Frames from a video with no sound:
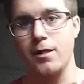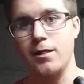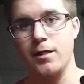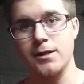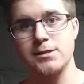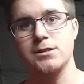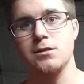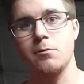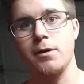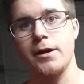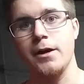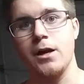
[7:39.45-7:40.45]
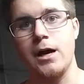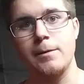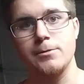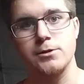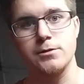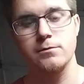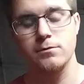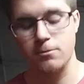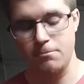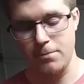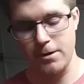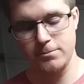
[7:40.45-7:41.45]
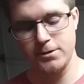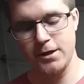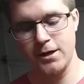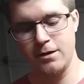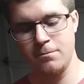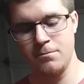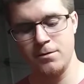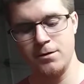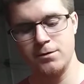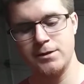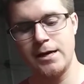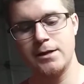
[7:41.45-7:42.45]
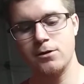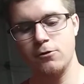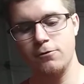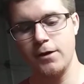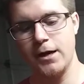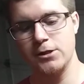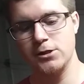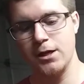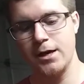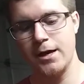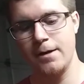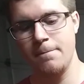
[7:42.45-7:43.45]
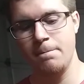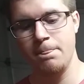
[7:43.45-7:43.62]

This is a really good option. Bibtim, tactical flashlight,